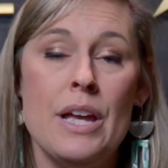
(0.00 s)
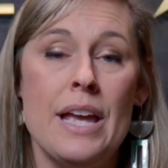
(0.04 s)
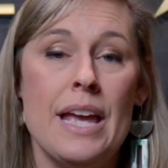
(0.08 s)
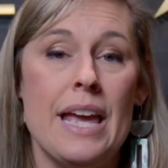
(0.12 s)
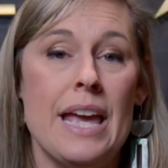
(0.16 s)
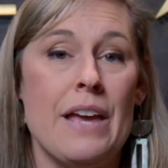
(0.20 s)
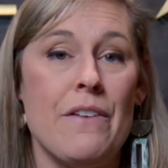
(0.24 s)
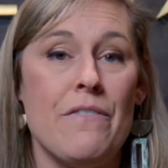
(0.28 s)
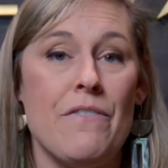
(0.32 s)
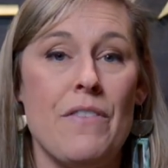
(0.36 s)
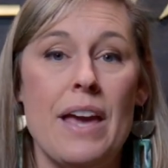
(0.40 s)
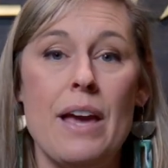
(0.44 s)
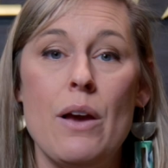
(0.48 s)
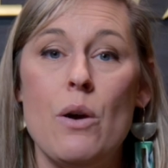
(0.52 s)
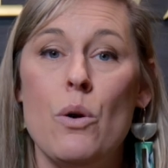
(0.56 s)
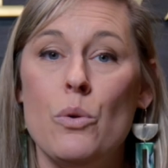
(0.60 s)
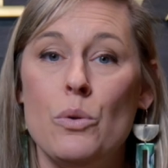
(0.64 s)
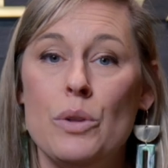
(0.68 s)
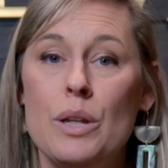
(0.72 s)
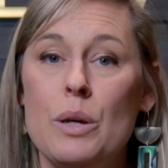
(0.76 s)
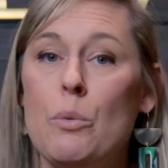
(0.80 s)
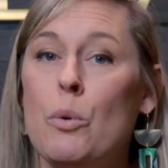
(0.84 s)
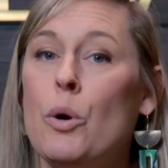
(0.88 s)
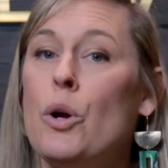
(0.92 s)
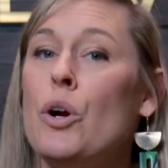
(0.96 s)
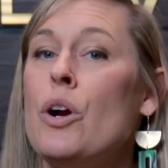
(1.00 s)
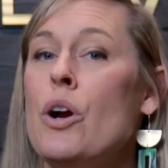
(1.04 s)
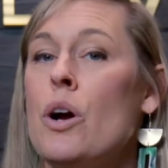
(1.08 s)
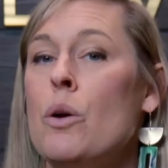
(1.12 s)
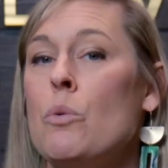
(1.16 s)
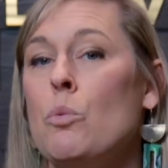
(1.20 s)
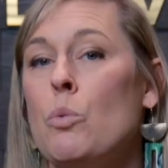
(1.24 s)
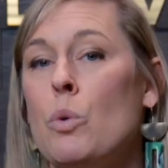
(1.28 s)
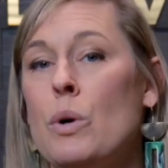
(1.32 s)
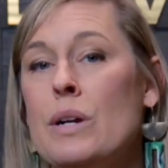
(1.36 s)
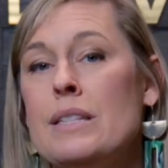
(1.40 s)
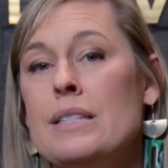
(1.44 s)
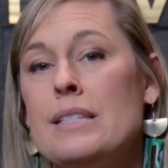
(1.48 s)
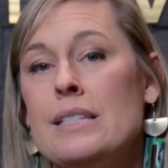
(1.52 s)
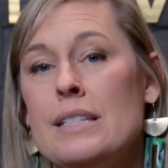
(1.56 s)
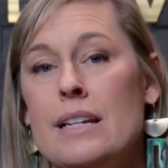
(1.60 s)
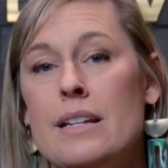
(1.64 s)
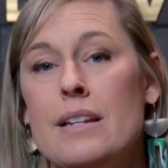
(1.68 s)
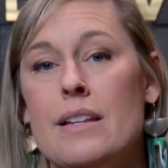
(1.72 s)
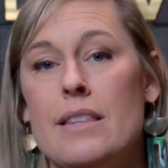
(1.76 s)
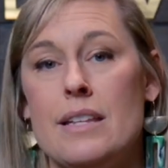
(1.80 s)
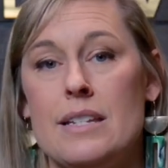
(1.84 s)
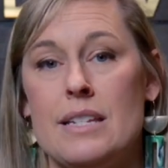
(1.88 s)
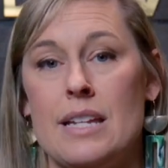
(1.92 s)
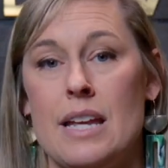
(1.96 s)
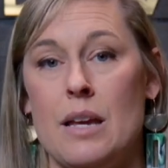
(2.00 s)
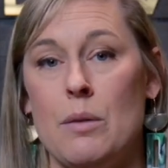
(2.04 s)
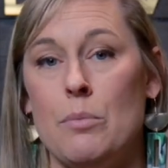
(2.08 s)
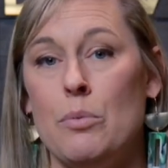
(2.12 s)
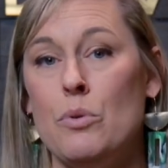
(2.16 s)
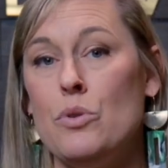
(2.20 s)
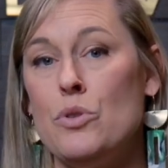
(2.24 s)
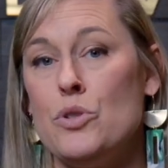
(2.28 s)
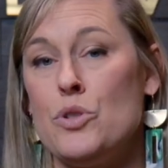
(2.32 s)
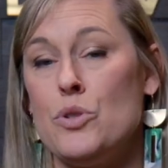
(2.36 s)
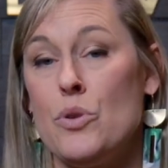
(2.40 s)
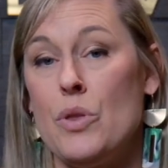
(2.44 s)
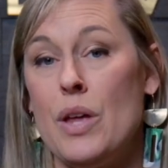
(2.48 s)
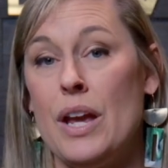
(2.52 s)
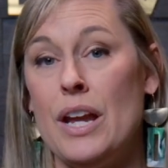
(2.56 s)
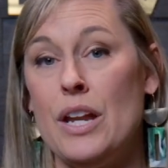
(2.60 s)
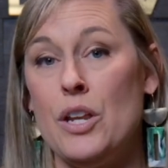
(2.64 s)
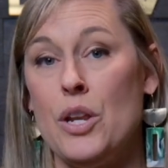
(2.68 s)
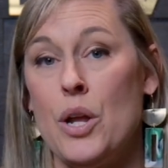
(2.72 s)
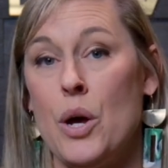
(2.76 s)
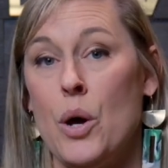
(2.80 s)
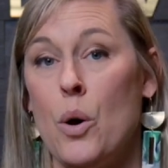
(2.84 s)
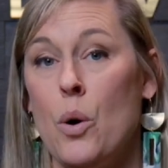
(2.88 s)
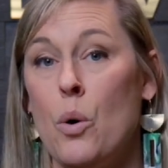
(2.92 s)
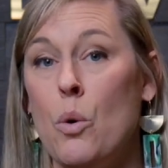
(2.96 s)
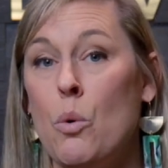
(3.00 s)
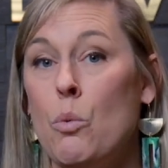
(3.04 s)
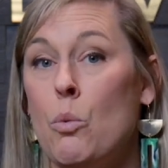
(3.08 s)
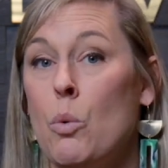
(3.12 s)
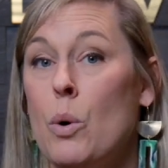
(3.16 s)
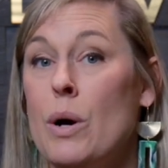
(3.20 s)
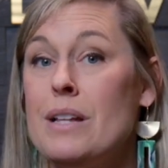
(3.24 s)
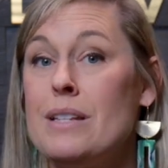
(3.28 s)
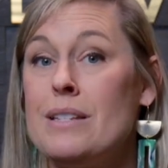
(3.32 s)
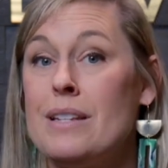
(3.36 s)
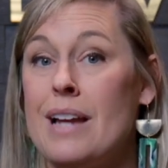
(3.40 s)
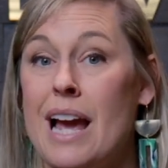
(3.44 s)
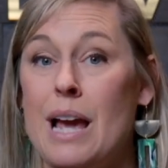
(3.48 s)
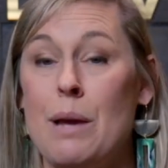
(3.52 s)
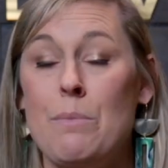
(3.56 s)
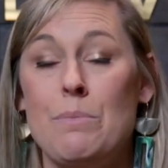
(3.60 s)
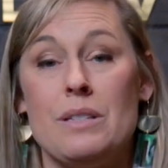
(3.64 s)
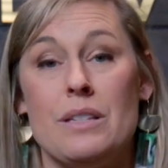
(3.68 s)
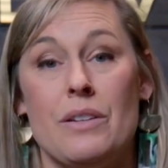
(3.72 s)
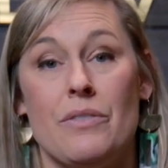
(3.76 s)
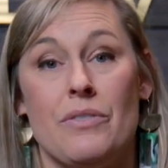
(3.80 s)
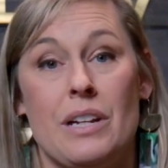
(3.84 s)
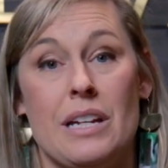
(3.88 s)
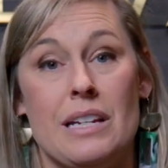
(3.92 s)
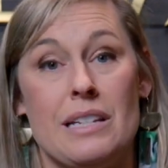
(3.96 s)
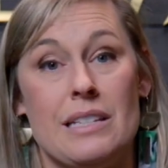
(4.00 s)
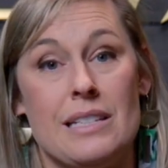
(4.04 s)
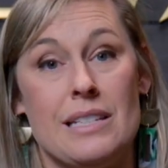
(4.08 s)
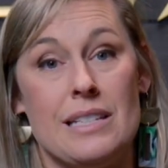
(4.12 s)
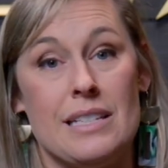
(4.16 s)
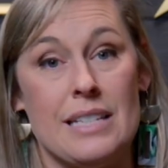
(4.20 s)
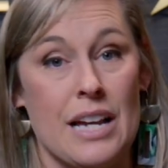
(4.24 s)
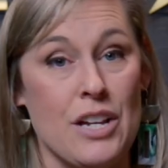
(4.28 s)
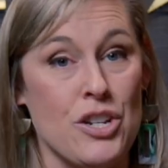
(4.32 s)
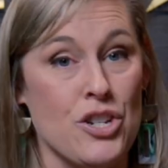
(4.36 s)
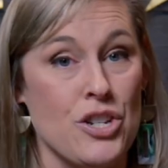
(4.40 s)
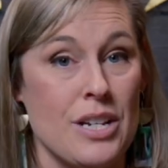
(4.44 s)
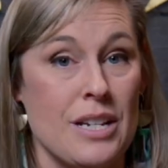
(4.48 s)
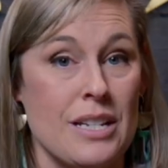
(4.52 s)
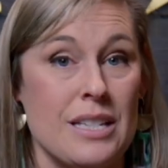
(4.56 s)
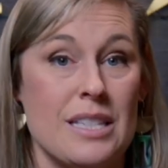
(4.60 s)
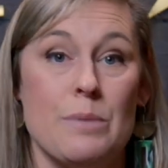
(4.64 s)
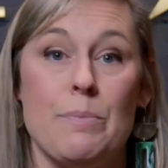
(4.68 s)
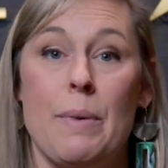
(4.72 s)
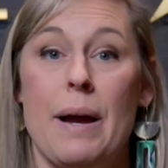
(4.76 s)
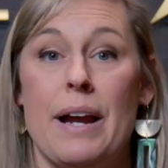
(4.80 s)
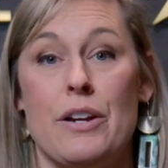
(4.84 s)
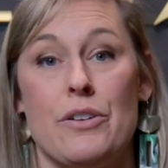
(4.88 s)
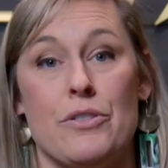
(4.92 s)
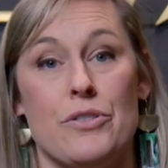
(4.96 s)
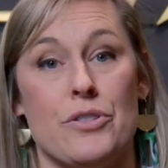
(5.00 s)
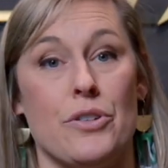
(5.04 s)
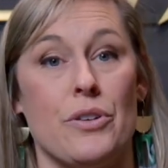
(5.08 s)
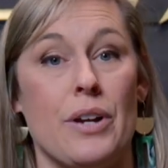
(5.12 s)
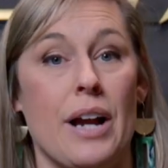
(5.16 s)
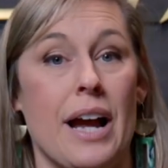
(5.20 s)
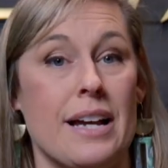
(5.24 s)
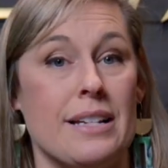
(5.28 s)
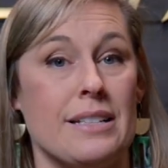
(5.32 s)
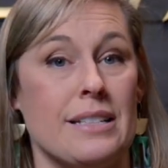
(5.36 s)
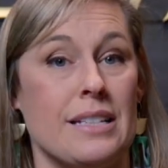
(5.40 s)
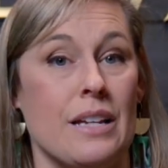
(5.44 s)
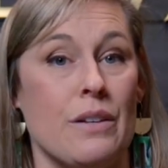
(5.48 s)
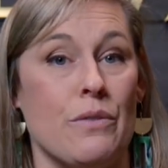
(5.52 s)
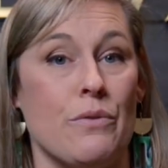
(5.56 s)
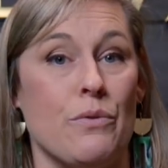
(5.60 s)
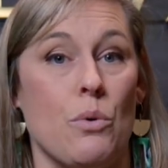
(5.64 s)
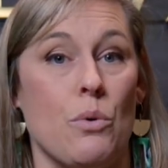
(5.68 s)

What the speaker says: If they only work on one side of the table, do they know what types of concessions buyers are asking